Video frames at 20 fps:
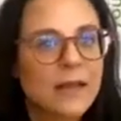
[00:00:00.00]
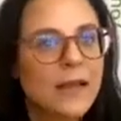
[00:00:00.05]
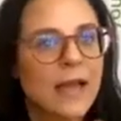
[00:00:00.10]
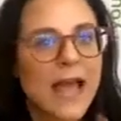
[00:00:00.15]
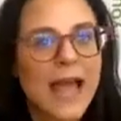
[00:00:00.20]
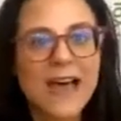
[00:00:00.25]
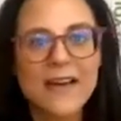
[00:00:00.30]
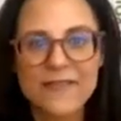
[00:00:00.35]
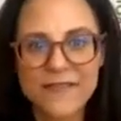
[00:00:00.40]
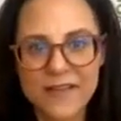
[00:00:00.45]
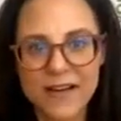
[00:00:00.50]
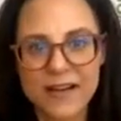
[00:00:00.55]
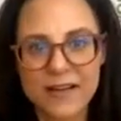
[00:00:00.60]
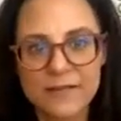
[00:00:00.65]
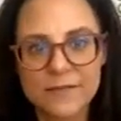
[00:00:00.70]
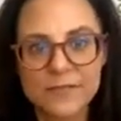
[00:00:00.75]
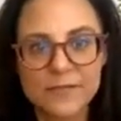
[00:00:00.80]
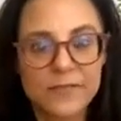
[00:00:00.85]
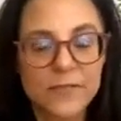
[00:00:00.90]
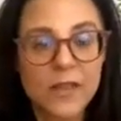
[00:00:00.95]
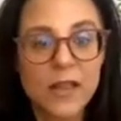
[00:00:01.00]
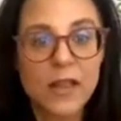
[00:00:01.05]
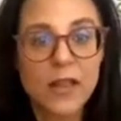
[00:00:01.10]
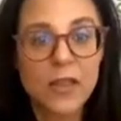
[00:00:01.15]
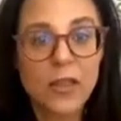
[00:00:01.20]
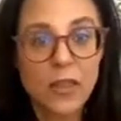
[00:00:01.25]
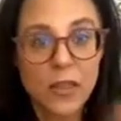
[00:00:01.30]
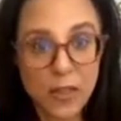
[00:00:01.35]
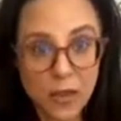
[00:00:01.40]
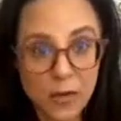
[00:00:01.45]
Have fun.
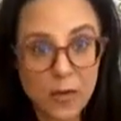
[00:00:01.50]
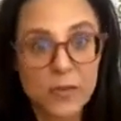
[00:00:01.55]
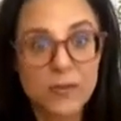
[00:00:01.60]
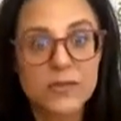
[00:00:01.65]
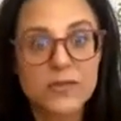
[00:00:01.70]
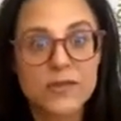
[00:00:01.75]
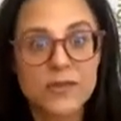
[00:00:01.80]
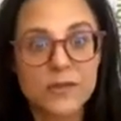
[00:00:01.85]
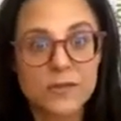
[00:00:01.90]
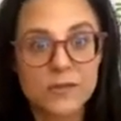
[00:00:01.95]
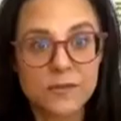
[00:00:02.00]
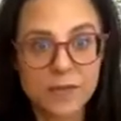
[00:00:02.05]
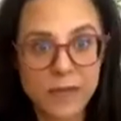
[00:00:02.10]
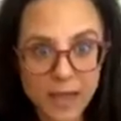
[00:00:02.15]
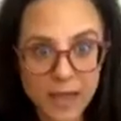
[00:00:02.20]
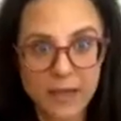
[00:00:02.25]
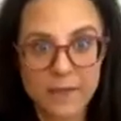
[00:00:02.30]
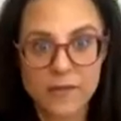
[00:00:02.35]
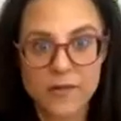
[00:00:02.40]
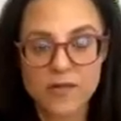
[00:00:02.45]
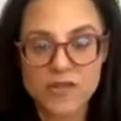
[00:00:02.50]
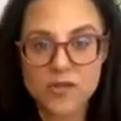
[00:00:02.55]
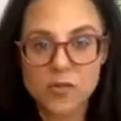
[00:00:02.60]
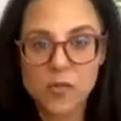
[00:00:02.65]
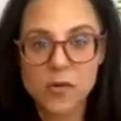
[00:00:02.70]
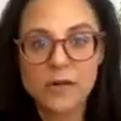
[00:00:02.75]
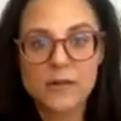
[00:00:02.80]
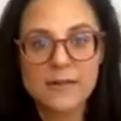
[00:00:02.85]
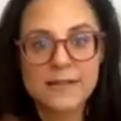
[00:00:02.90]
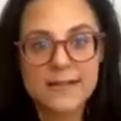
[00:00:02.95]
Those behaviors
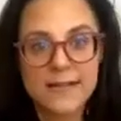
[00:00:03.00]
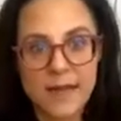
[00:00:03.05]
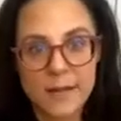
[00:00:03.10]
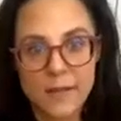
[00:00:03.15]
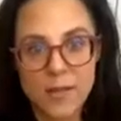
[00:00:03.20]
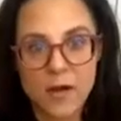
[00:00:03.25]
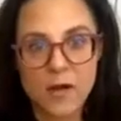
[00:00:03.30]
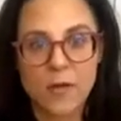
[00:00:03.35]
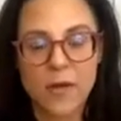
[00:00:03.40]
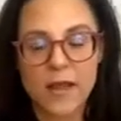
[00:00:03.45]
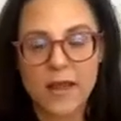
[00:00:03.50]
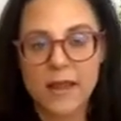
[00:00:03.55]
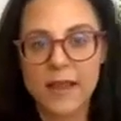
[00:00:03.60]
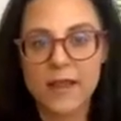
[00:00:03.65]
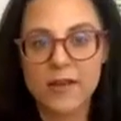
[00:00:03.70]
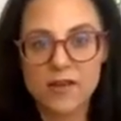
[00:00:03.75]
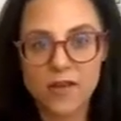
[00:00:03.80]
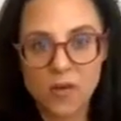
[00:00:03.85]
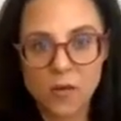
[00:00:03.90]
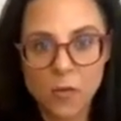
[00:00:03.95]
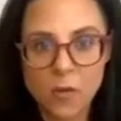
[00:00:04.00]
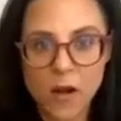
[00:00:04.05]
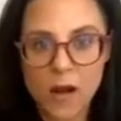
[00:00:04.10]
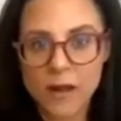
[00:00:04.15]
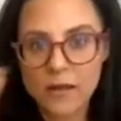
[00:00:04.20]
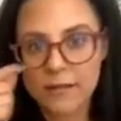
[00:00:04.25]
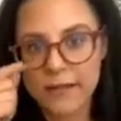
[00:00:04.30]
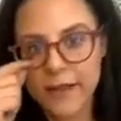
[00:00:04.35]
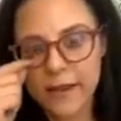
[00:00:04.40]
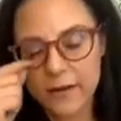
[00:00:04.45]
will demo in your walk
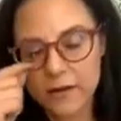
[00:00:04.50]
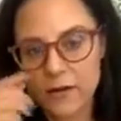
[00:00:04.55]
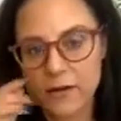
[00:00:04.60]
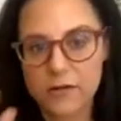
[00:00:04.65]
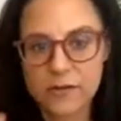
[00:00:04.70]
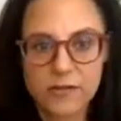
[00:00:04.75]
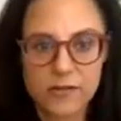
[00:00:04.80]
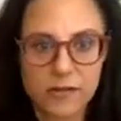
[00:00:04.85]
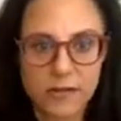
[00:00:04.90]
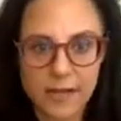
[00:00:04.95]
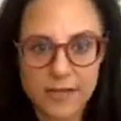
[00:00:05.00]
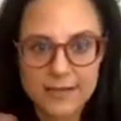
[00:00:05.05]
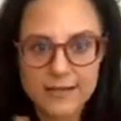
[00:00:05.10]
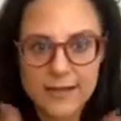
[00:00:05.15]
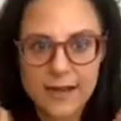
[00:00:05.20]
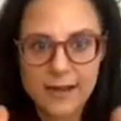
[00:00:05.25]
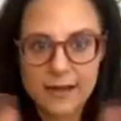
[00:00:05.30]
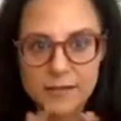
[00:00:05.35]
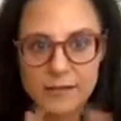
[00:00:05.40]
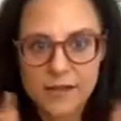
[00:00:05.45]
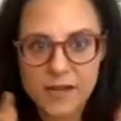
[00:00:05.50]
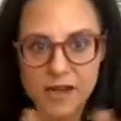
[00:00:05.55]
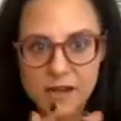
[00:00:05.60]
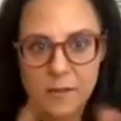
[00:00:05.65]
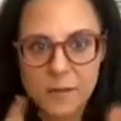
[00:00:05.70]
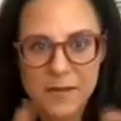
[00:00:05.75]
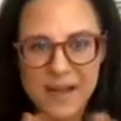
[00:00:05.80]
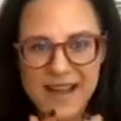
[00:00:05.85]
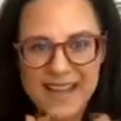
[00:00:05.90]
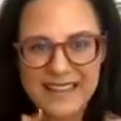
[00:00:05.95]
later. Let's not
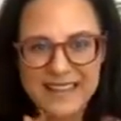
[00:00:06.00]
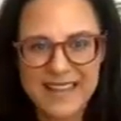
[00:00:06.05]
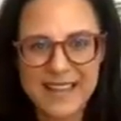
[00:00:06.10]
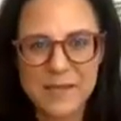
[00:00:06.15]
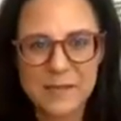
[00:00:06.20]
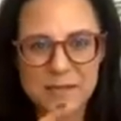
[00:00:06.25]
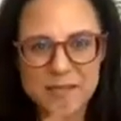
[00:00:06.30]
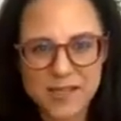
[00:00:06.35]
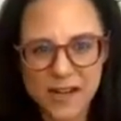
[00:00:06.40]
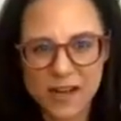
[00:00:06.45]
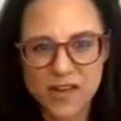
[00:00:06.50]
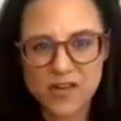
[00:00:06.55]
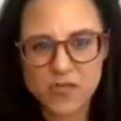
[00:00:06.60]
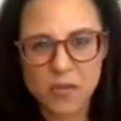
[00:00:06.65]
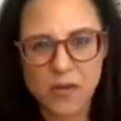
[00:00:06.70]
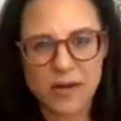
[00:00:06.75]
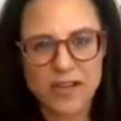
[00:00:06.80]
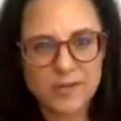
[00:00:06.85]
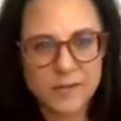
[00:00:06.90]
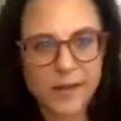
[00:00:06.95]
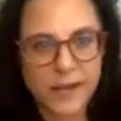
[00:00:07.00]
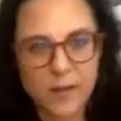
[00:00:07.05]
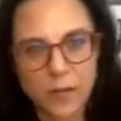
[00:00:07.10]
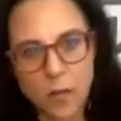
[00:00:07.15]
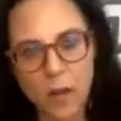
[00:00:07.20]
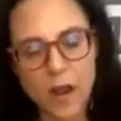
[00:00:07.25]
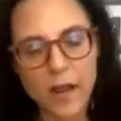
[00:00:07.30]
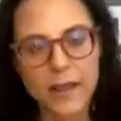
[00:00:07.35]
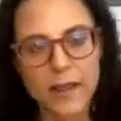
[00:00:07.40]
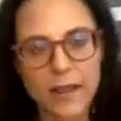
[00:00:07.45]
combine them, touch, watch me, and
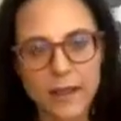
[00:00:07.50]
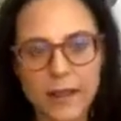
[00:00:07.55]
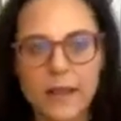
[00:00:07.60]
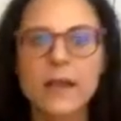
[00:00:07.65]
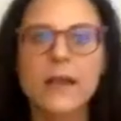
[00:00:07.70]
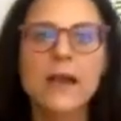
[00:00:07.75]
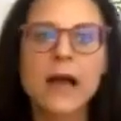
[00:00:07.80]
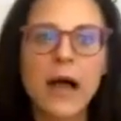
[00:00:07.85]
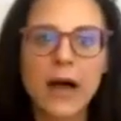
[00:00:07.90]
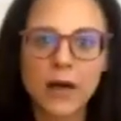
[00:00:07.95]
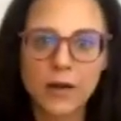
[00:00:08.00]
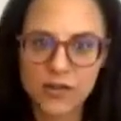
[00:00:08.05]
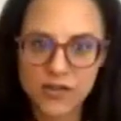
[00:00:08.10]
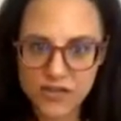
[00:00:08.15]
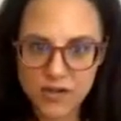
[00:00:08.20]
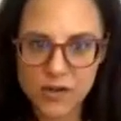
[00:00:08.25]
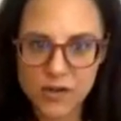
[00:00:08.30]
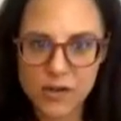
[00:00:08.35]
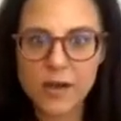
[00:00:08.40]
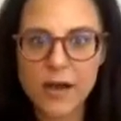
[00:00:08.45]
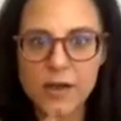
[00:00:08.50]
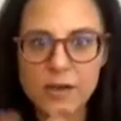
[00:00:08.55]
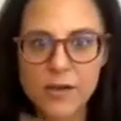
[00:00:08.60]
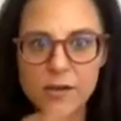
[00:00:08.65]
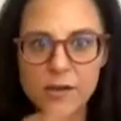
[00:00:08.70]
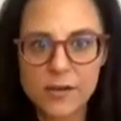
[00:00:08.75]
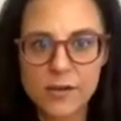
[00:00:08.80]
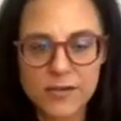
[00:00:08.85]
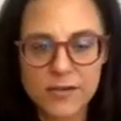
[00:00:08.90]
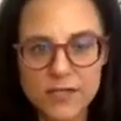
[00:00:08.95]
walking. I'll show you how you
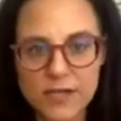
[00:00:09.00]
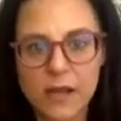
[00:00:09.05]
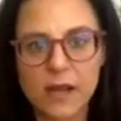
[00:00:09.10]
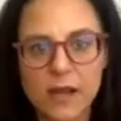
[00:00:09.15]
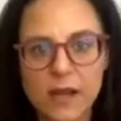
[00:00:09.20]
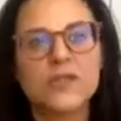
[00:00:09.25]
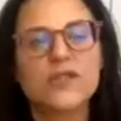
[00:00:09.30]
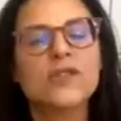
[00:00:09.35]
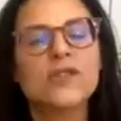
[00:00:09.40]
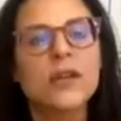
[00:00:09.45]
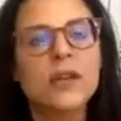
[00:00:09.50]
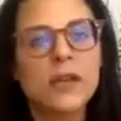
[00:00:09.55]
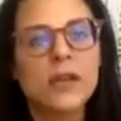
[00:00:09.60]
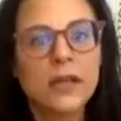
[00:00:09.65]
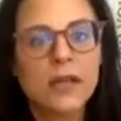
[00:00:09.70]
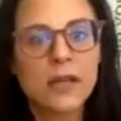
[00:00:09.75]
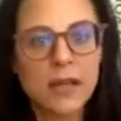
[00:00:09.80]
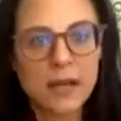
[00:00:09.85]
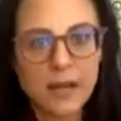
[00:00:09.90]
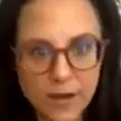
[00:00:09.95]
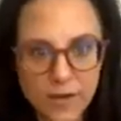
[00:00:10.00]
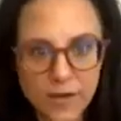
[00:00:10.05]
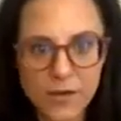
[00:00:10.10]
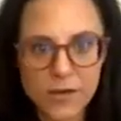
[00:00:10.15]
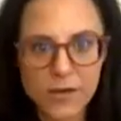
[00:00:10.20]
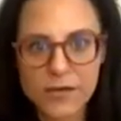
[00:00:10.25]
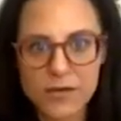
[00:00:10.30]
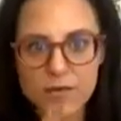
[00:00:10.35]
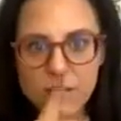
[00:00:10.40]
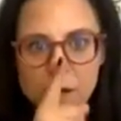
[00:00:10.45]
use touch and how you
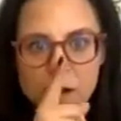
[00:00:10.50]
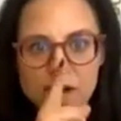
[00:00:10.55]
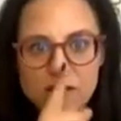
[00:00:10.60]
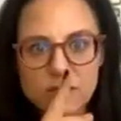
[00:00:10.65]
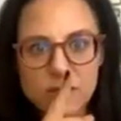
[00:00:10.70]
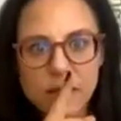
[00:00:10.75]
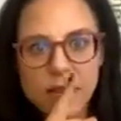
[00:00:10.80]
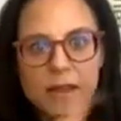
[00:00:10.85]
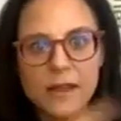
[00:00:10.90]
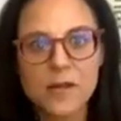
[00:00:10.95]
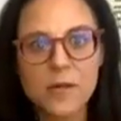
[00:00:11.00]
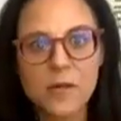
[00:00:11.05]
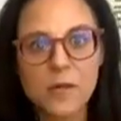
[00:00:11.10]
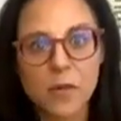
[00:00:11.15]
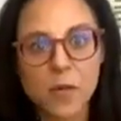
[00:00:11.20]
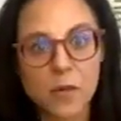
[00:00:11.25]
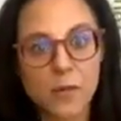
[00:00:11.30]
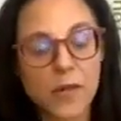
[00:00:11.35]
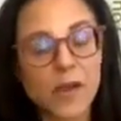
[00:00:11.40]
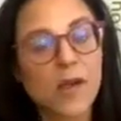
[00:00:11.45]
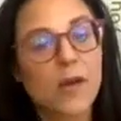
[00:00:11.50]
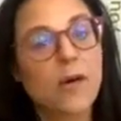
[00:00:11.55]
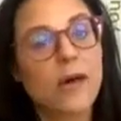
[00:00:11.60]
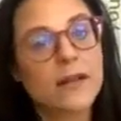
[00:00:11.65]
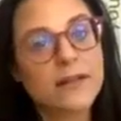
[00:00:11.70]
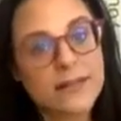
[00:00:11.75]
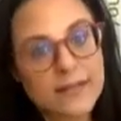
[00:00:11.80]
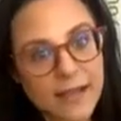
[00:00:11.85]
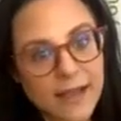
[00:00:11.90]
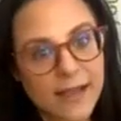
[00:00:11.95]
use watch me when we go
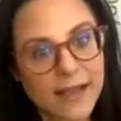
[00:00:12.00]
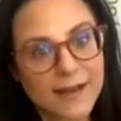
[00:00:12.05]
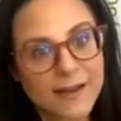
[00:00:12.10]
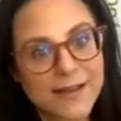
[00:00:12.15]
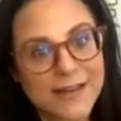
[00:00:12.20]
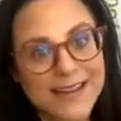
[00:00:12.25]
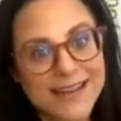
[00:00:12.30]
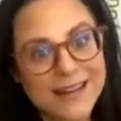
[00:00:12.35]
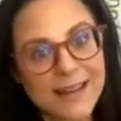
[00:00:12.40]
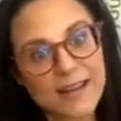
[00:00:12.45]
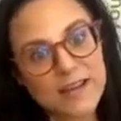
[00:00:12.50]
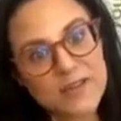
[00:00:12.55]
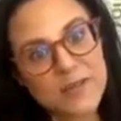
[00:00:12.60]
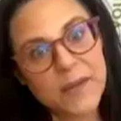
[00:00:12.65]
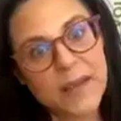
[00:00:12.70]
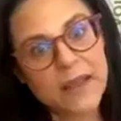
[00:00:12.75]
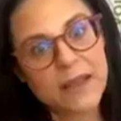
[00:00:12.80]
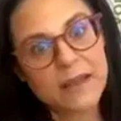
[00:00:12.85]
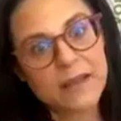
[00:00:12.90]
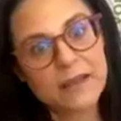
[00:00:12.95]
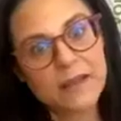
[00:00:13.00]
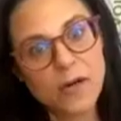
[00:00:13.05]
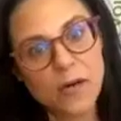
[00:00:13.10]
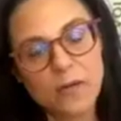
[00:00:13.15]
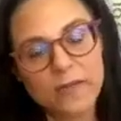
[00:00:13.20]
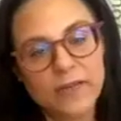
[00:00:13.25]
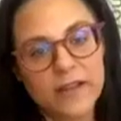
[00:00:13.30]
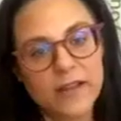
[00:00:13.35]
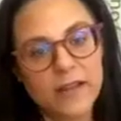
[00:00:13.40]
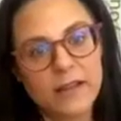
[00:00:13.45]
outside next week.
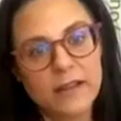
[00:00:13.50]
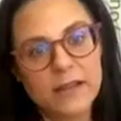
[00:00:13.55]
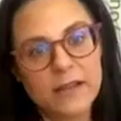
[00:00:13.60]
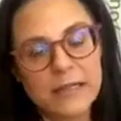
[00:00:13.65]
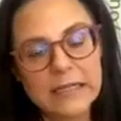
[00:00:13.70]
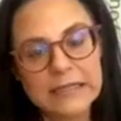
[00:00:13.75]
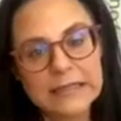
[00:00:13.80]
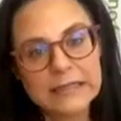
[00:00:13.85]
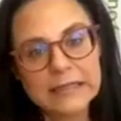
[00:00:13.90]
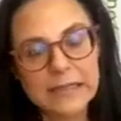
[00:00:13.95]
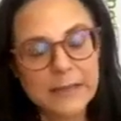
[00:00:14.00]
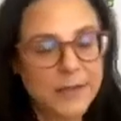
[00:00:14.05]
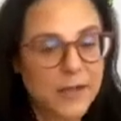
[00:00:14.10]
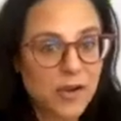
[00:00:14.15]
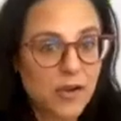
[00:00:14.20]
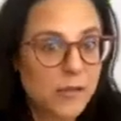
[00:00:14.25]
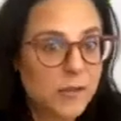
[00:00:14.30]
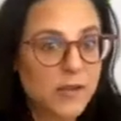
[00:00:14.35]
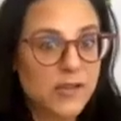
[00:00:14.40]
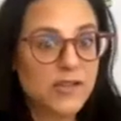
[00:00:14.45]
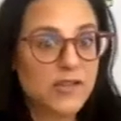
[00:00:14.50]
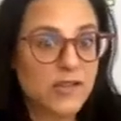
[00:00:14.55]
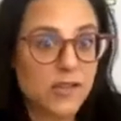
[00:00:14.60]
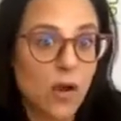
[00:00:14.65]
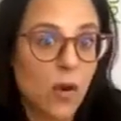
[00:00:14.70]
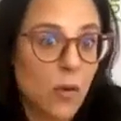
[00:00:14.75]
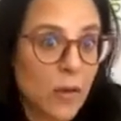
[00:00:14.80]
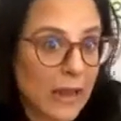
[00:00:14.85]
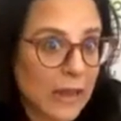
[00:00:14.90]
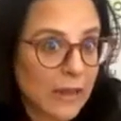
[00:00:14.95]
Hopefully, I mean, it could be
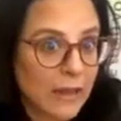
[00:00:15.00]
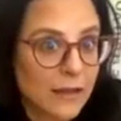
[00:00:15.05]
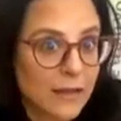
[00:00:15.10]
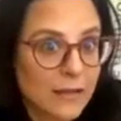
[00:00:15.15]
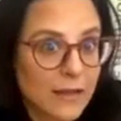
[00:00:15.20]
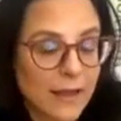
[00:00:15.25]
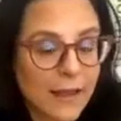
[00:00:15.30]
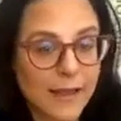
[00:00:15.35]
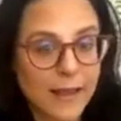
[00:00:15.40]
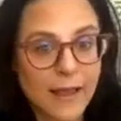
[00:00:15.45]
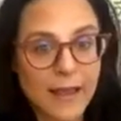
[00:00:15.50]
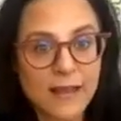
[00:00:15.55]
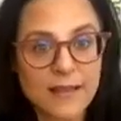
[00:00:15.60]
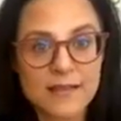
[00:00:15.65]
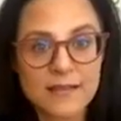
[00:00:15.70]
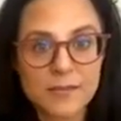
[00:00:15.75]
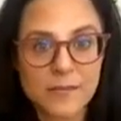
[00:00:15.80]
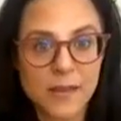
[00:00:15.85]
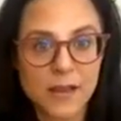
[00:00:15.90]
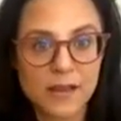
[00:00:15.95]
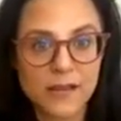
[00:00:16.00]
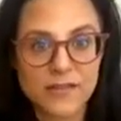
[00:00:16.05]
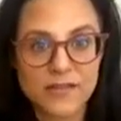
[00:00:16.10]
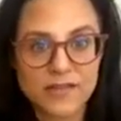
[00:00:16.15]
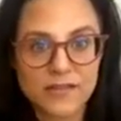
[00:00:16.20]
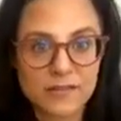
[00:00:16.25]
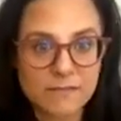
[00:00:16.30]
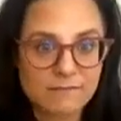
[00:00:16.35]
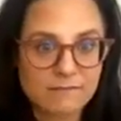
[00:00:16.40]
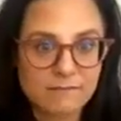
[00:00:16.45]
snowing, I guess,
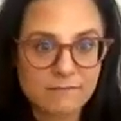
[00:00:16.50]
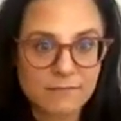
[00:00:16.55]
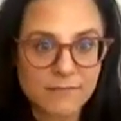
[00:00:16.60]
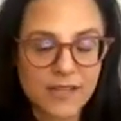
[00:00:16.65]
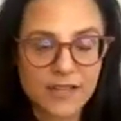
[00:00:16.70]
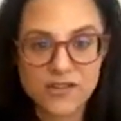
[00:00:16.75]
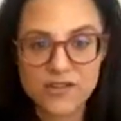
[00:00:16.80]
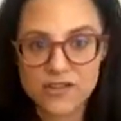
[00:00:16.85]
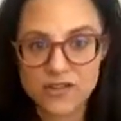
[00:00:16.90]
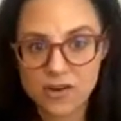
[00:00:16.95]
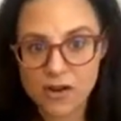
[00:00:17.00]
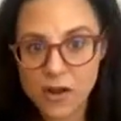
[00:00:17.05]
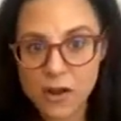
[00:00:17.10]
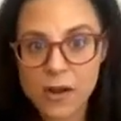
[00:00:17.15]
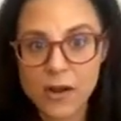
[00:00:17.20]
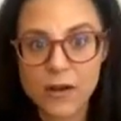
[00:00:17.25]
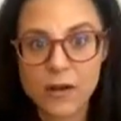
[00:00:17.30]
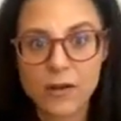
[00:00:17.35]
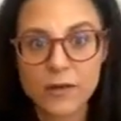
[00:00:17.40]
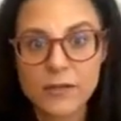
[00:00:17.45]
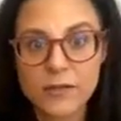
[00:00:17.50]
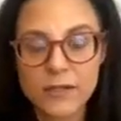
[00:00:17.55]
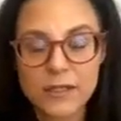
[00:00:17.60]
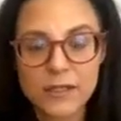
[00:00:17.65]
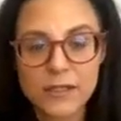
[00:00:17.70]
because it's Chicago.